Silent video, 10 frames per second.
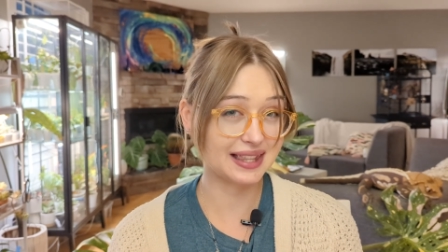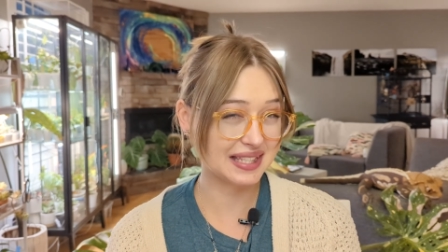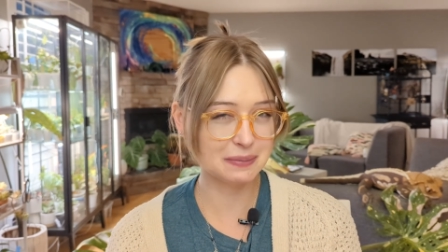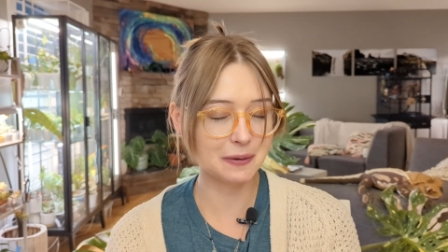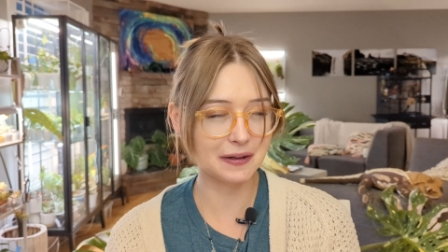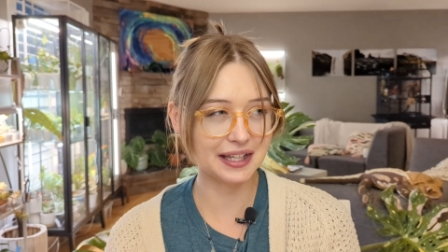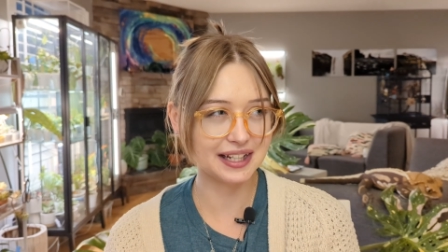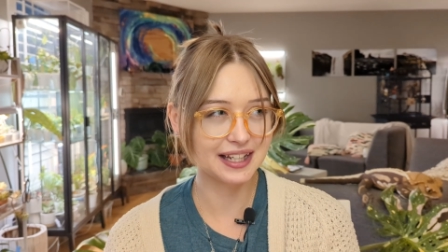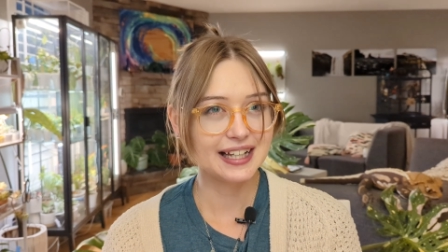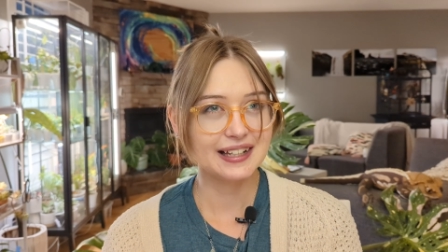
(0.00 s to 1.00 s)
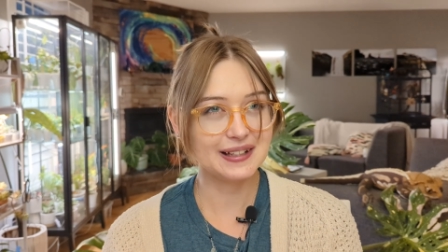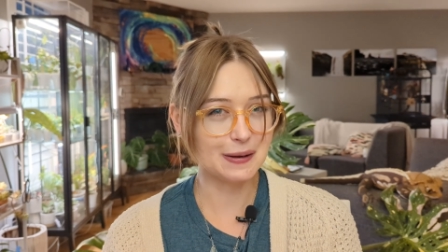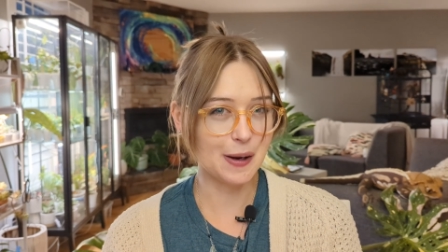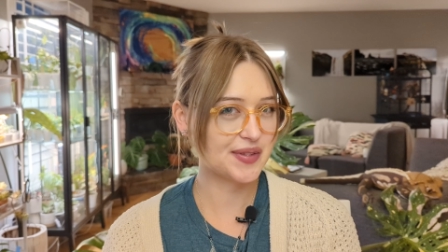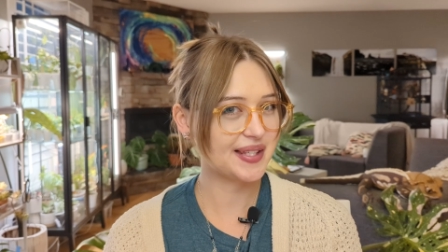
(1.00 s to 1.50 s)
At this point, you
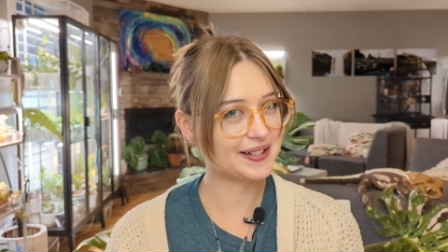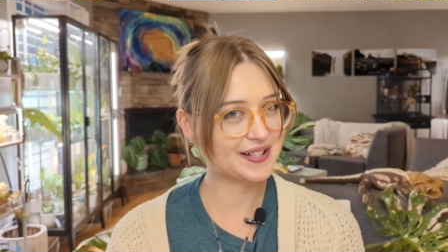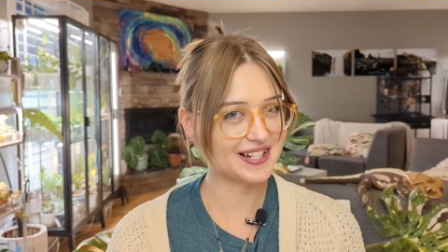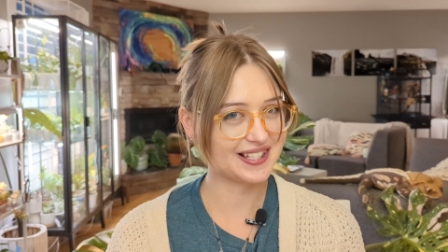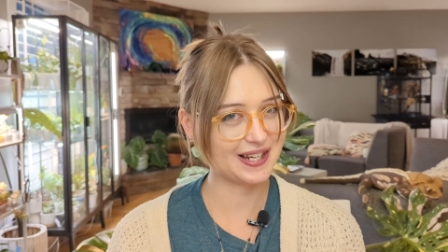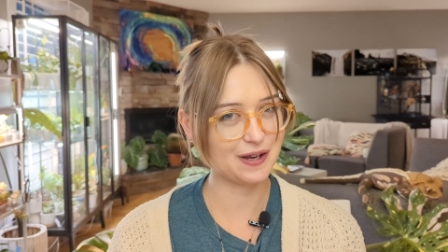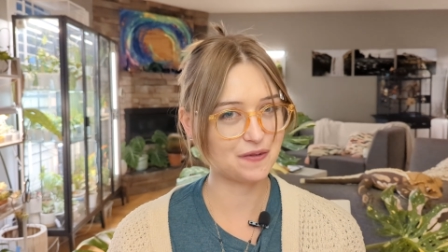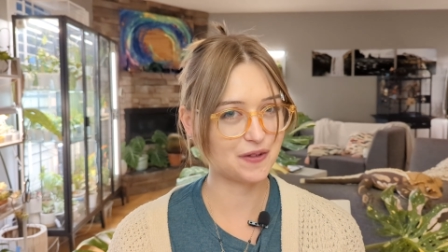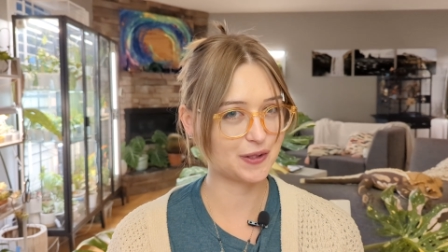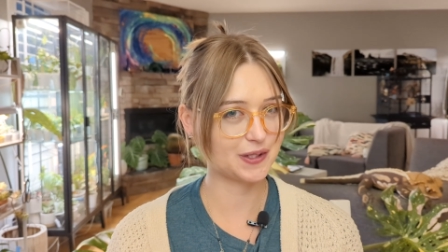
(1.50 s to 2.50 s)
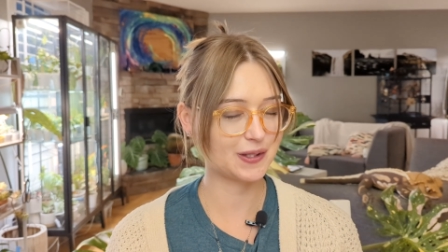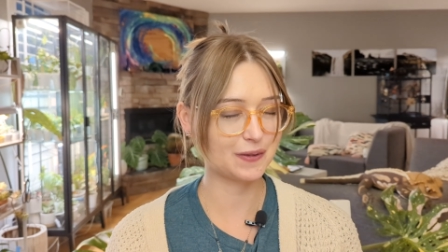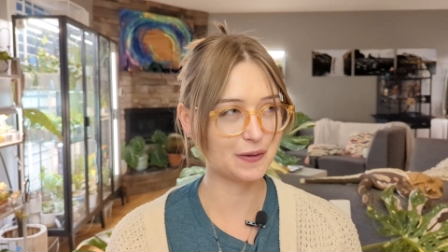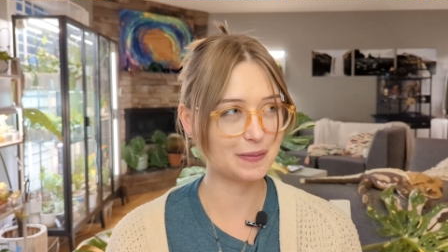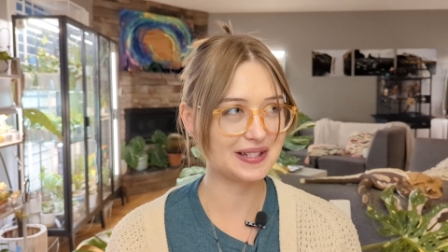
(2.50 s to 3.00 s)
know, I've seen a lot of stuff for
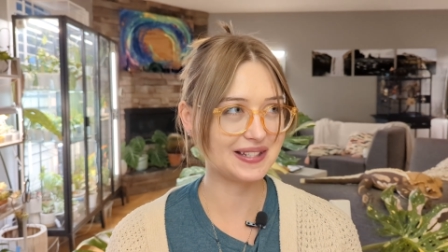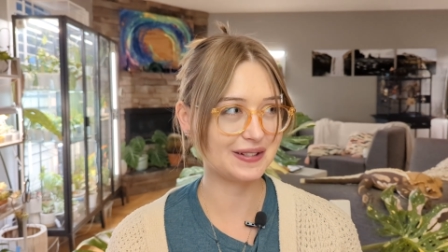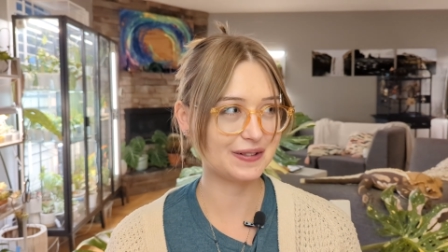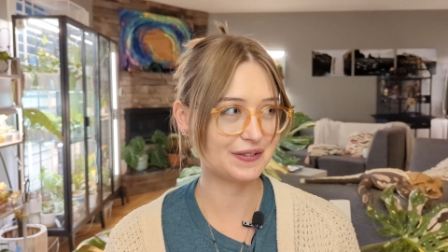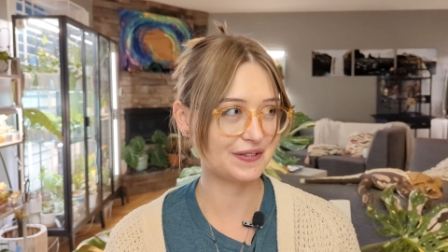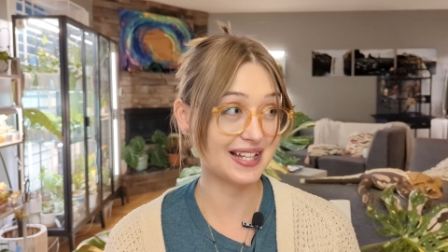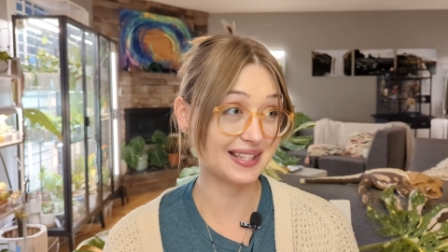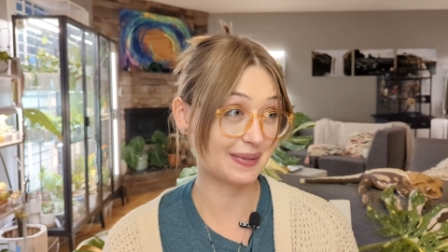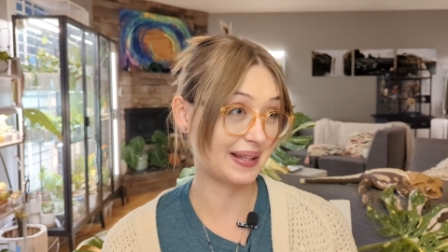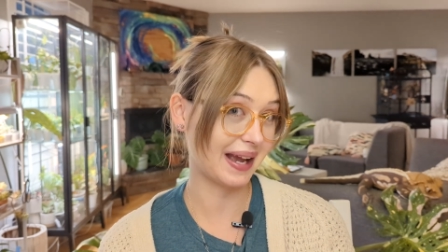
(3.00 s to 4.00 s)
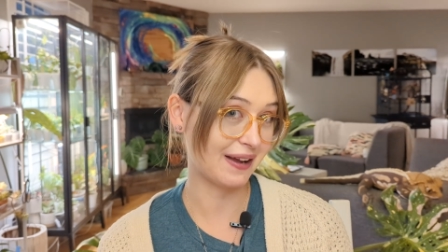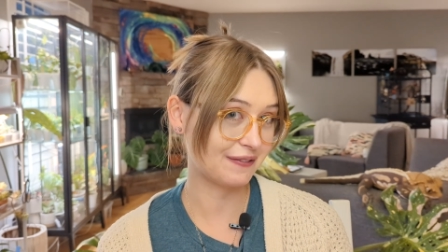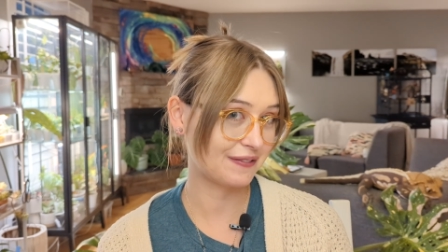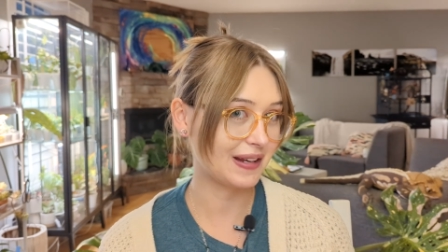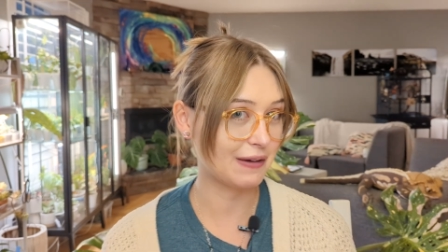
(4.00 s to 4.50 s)
so for me to find something
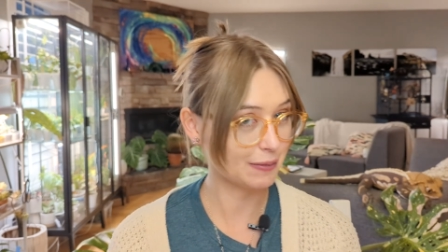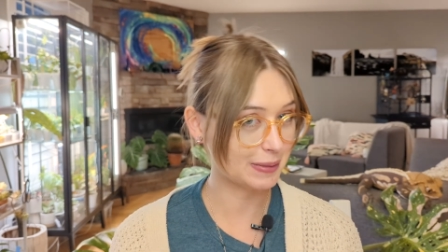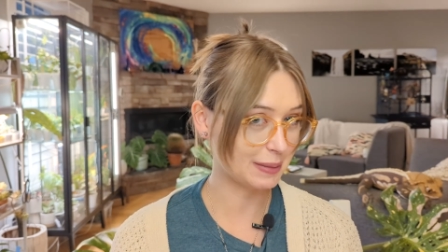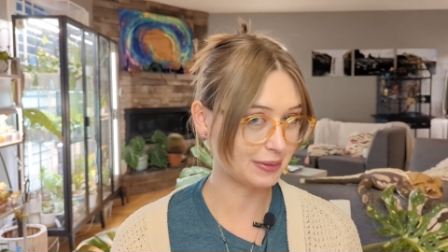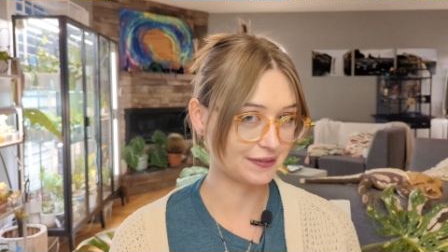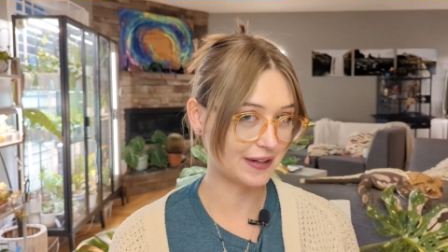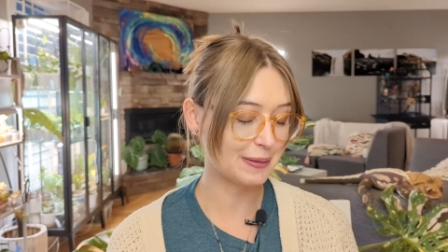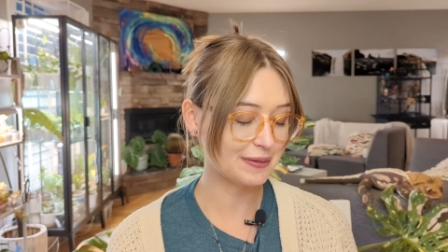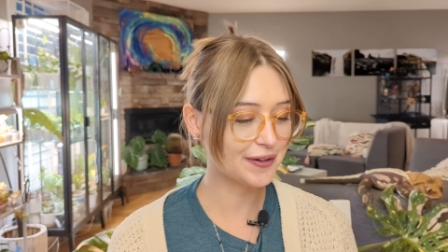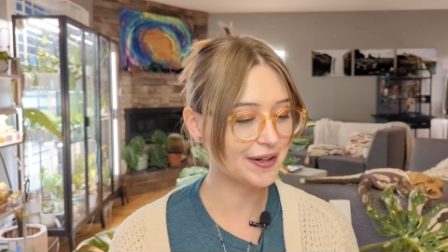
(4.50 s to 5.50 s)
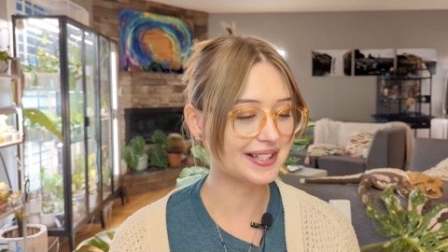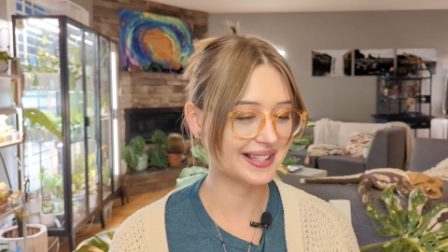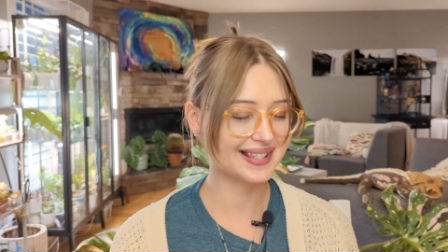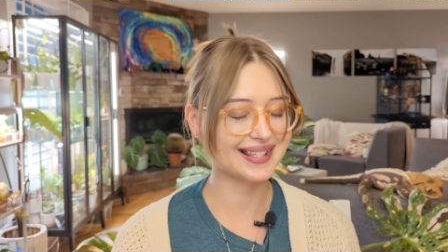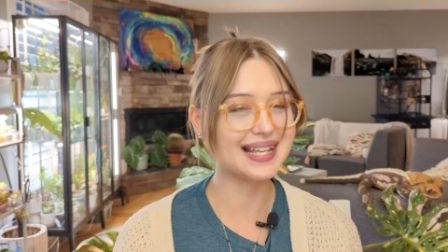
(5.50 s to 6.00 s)
I've never been able to find before is